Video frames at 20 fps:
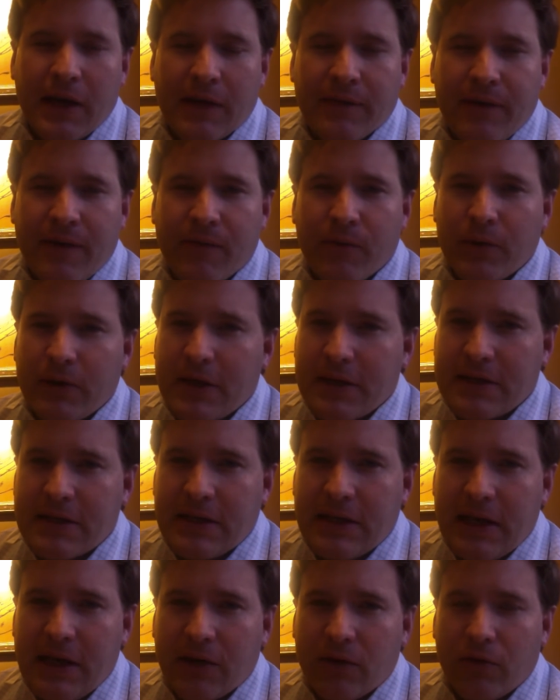if everyone does a
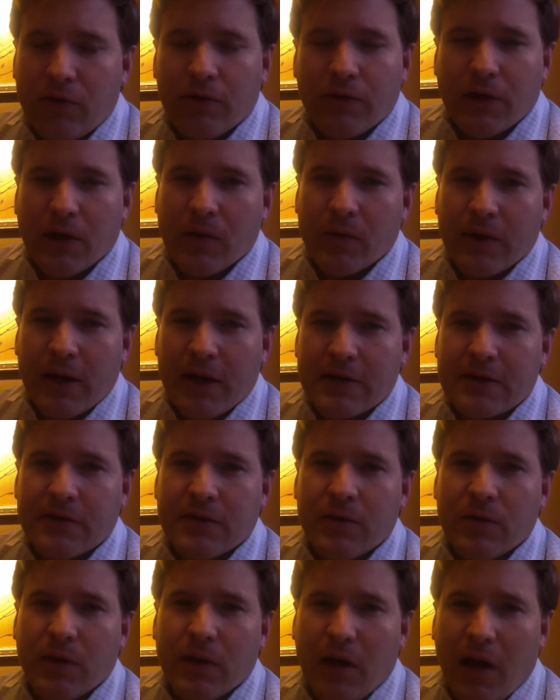little, no one has to
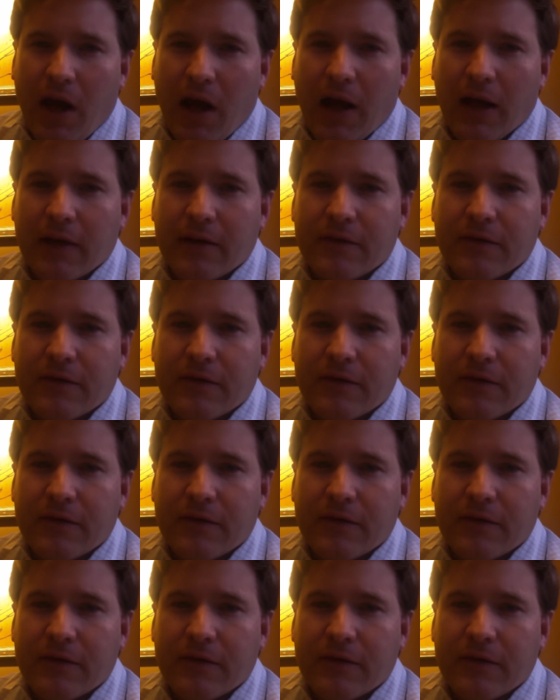do a lot.